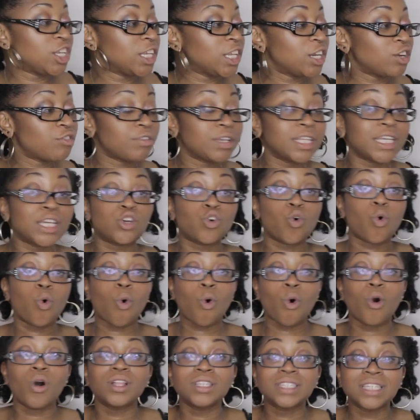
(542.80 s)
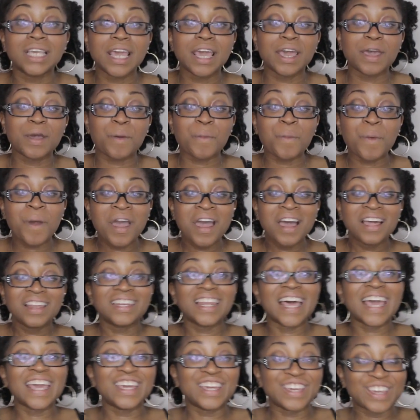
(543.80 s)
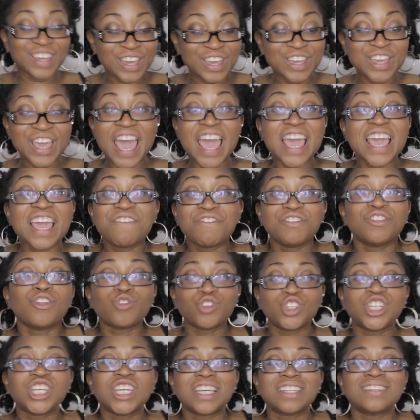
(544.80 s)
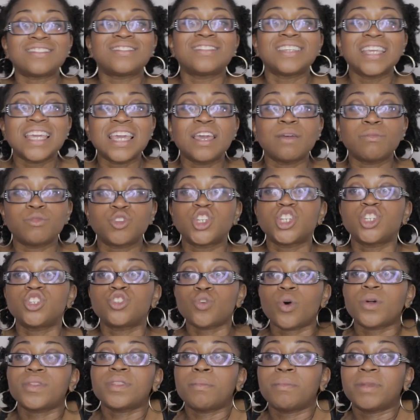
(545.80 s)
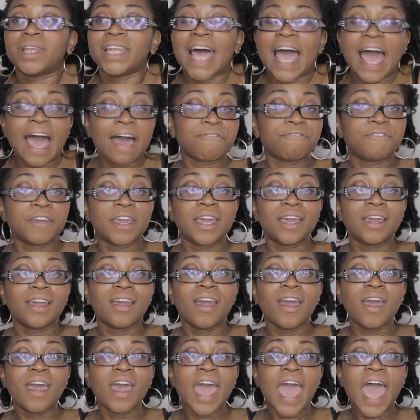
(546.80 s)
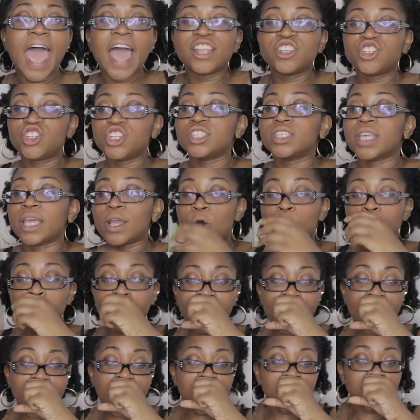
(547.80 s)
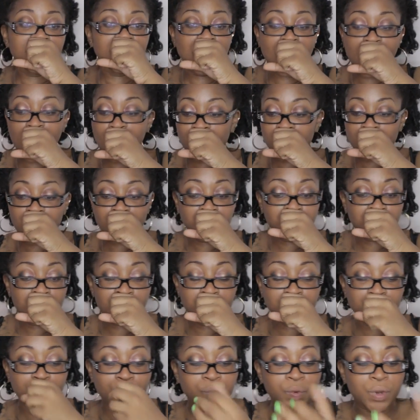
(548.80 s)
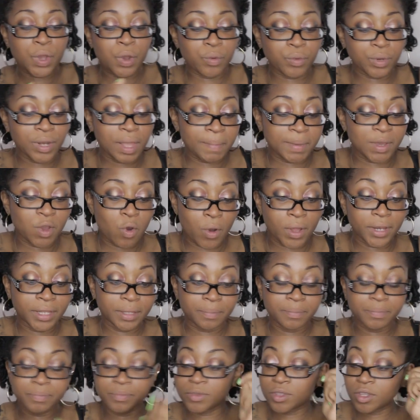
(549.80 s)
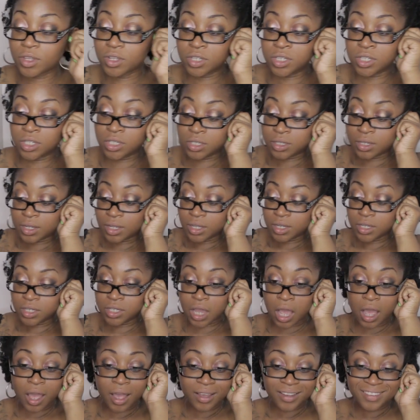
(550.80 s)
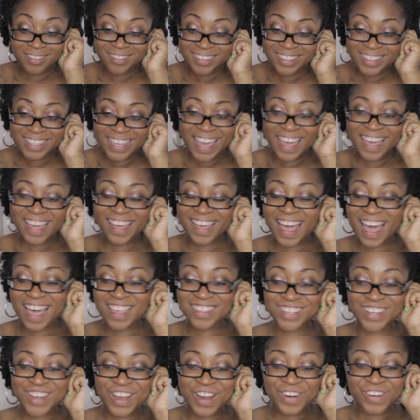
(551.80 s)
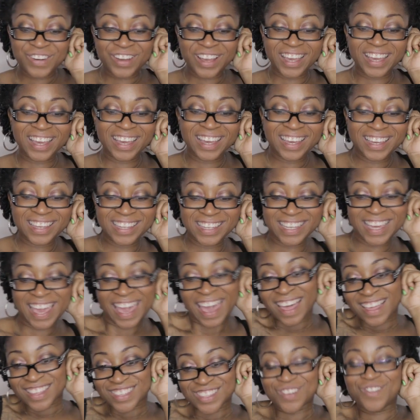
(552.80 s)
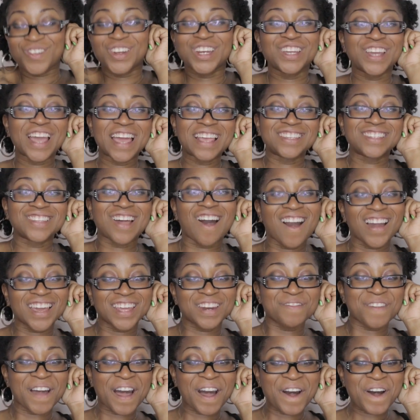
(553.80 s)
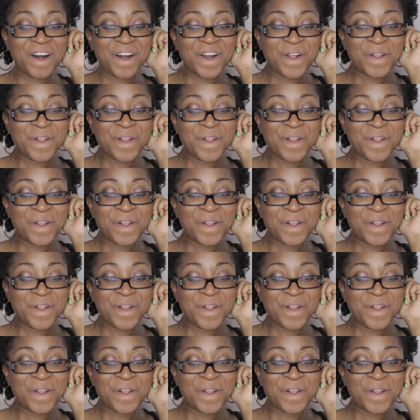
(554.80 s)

literally called him, like, even though she could see him, she saw them laughing, and she's like, oh my god, no, let me call him. Doug, yeah, how's it going? Yeah, so what are you guys talking about?